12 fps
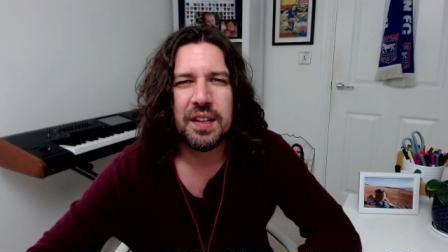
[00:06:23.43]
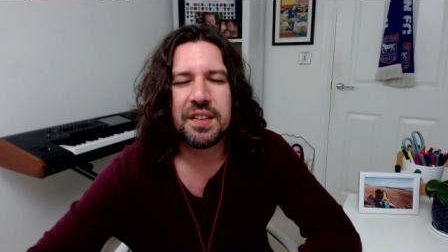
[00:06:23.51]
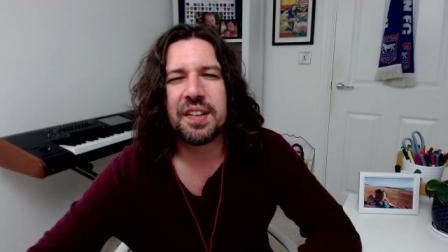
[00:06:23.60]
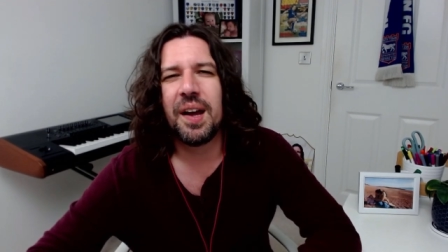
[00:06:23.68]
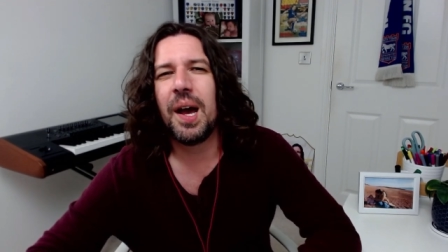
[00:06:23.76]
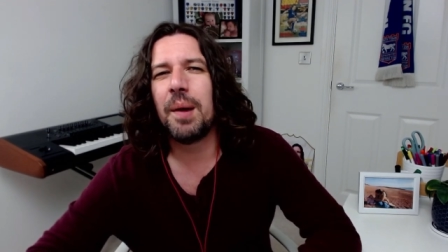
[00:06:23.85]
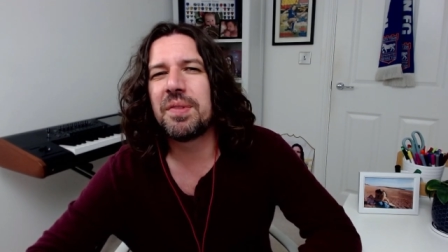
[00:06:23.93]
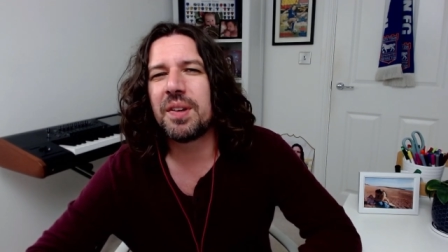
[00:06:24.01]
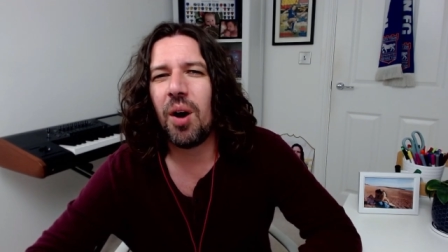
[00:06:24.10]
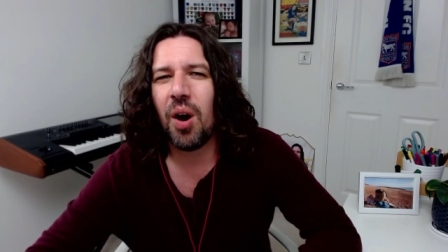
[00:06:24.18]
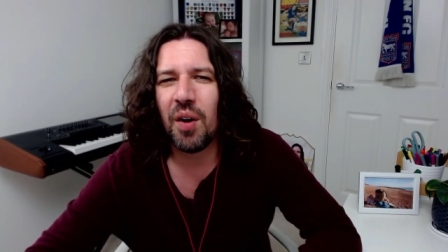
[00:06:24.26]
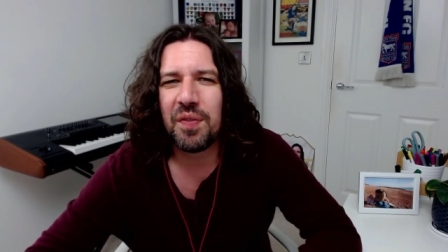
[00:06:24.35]
In
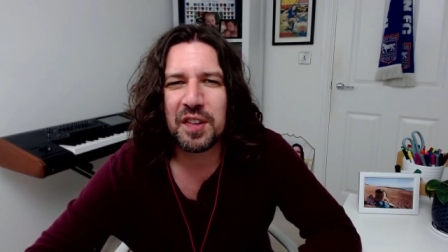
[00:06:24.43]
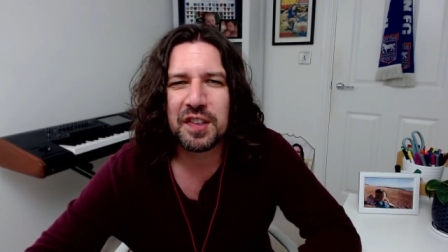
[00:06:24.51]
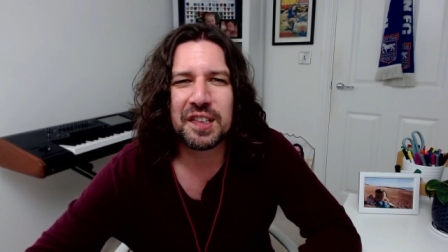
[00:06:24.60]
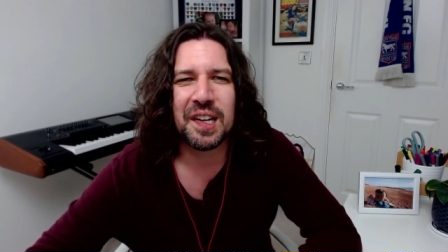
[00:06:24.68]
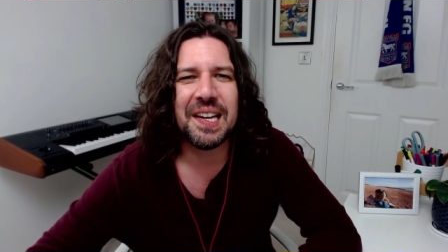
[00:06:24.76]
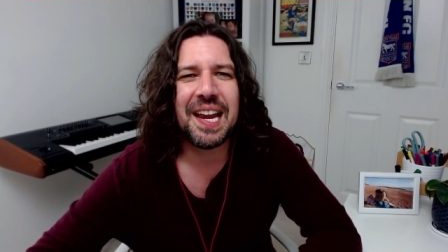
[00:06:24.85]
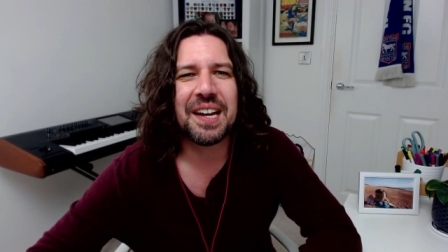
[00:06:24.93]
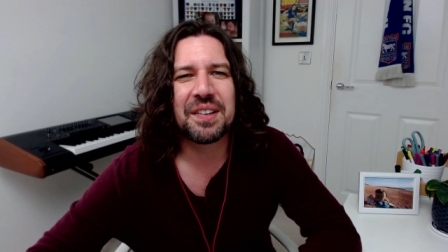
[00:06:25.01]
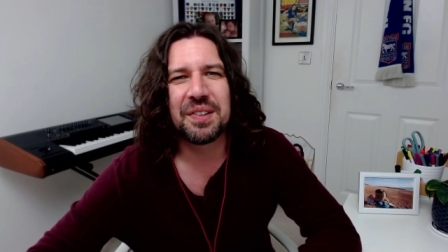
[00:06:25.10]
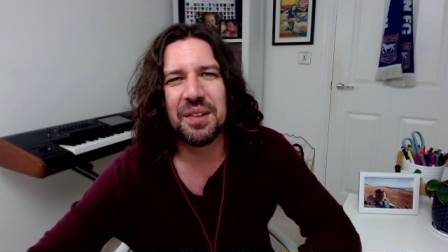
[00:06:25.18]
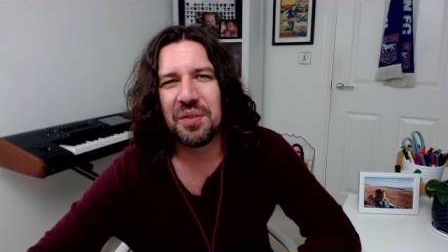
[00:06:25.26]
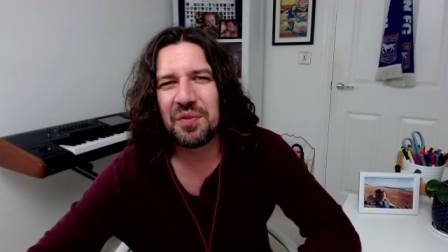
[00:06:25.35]
terms of
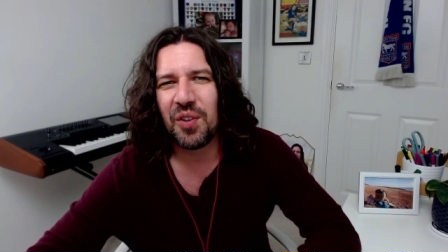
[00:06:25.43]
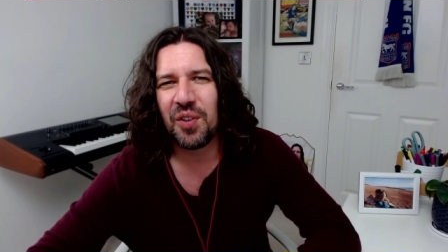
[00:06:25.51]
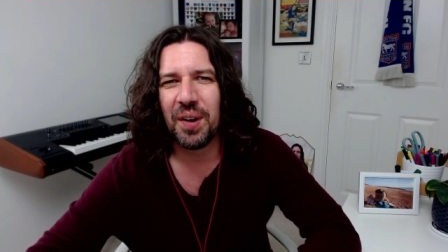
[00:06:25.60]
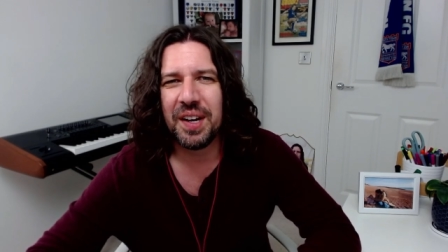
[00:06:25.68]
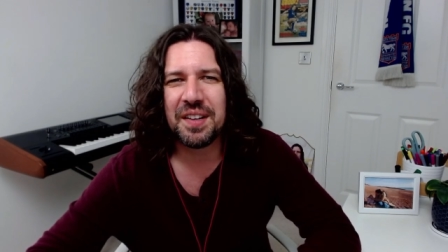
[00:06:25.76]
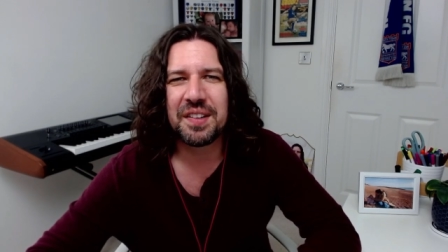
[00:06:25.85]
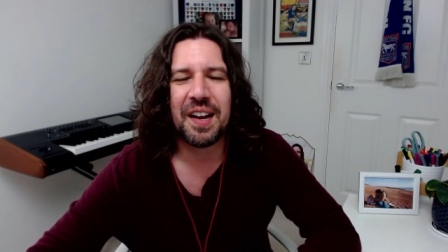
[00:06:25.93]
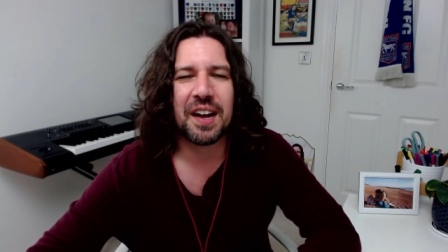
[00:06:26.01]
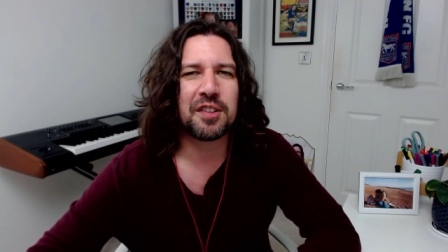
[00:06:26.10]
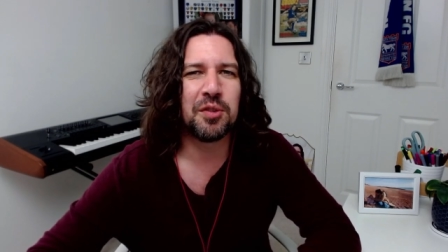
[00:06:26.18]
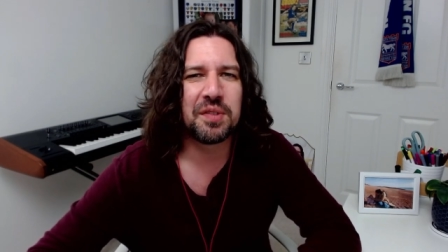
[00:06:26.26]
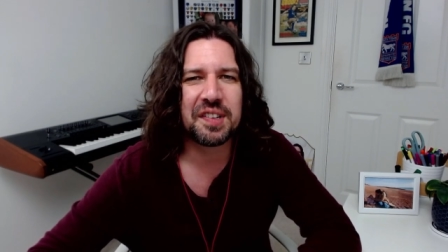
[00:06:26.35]
selection for an
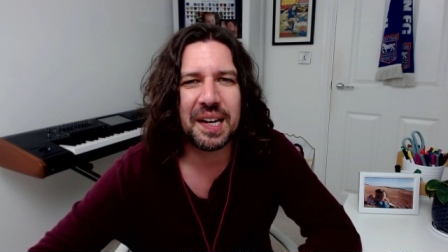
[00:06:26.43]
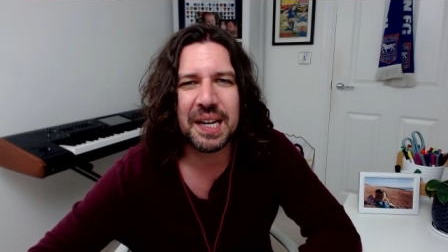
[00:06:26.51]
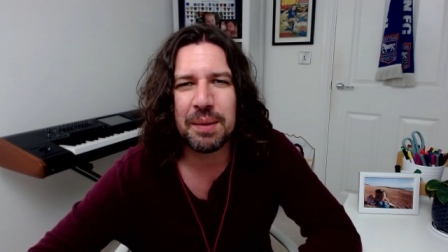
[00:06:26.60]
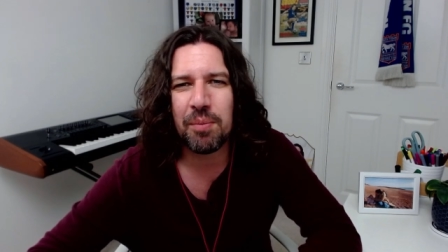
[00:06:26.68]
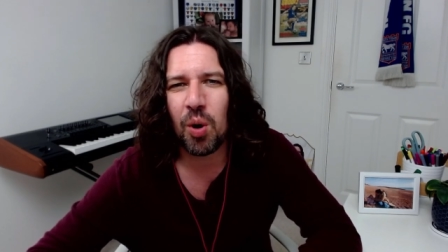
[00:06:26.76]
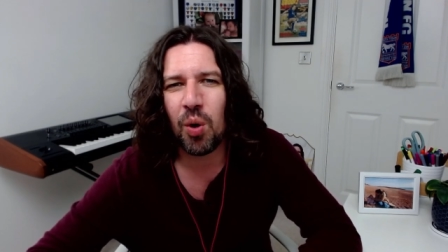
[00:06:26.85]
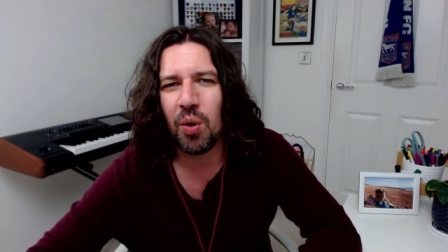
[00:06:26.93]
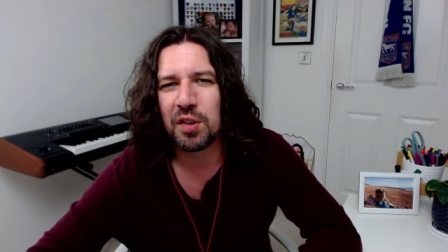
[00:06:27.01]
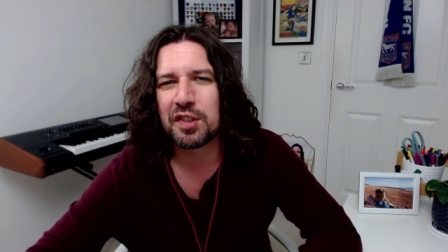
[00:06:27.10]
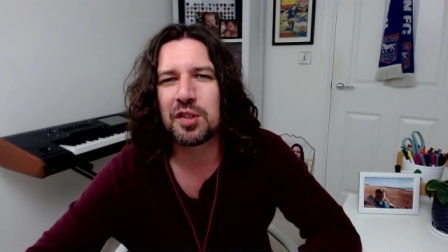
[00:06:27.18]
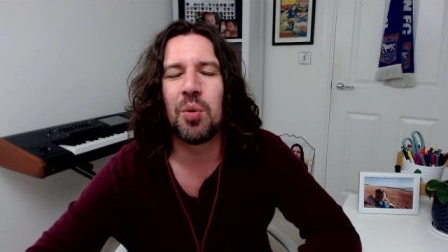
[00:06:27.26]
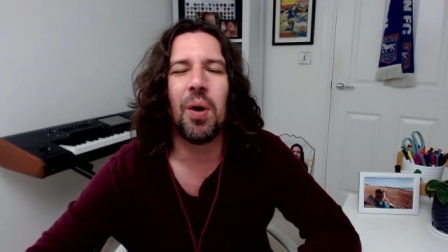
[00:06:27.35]
international team or
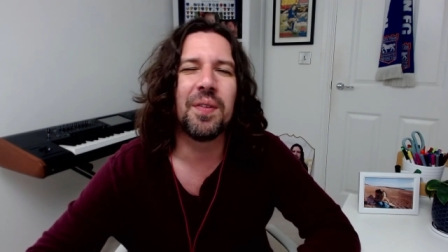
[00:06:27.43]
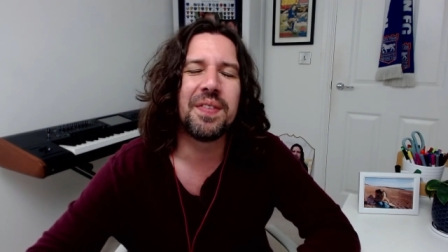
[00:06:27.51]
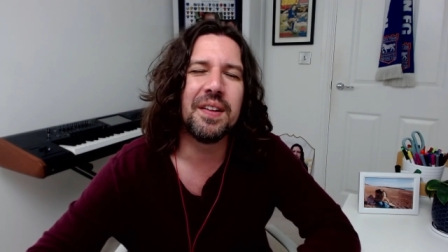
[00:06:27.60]
squad,